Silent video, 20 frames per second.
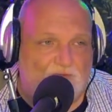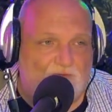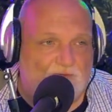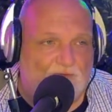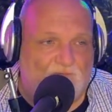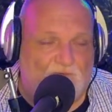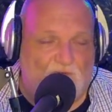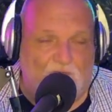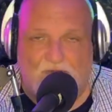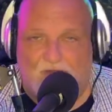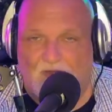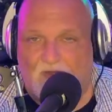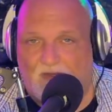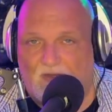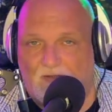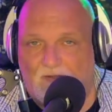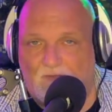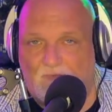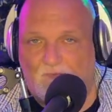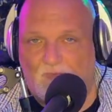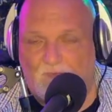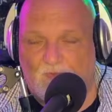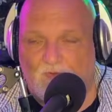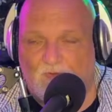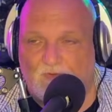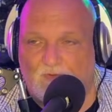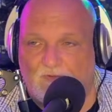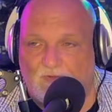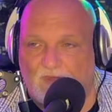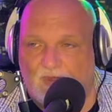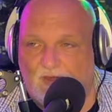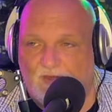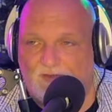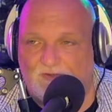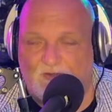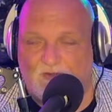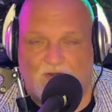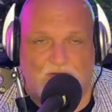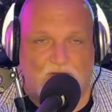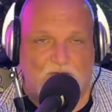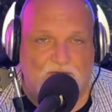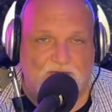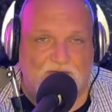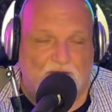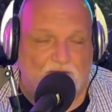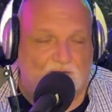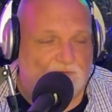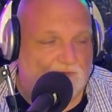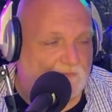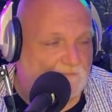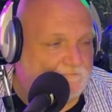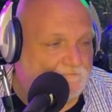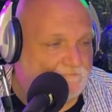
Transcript: from my remote location in a hotel room?